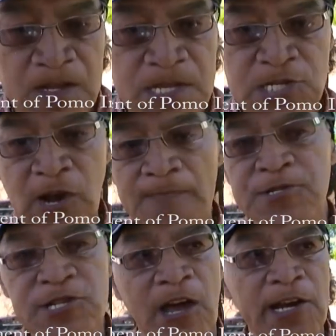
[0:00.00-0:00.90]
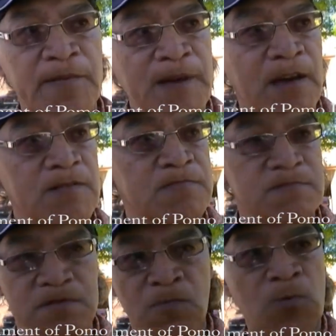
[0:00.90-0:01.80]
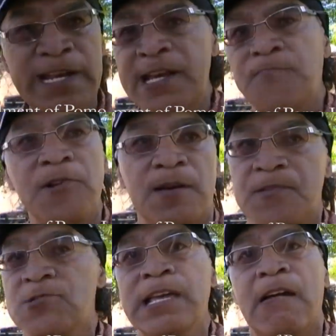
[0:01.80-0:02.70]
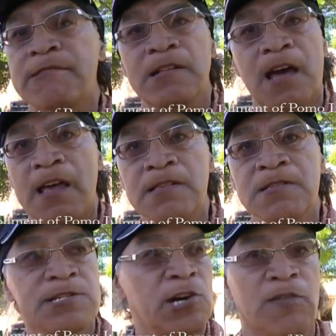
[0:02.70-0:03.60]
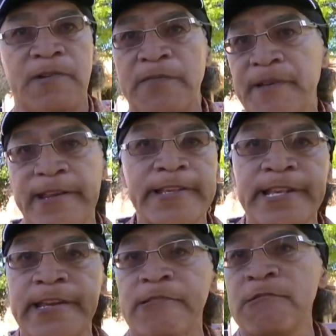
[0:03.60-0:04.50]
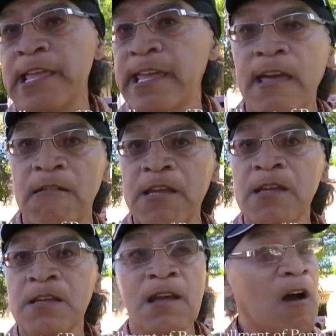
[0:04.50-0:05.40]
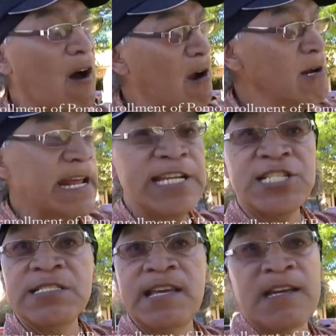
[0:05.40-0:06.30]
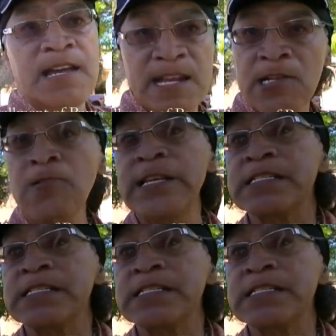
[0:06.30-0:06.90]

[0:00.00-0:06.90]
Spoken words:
the tribes you're talking about, we didn't put up those county lines, Sonoma, Mendocino, and Lake County. Our nation included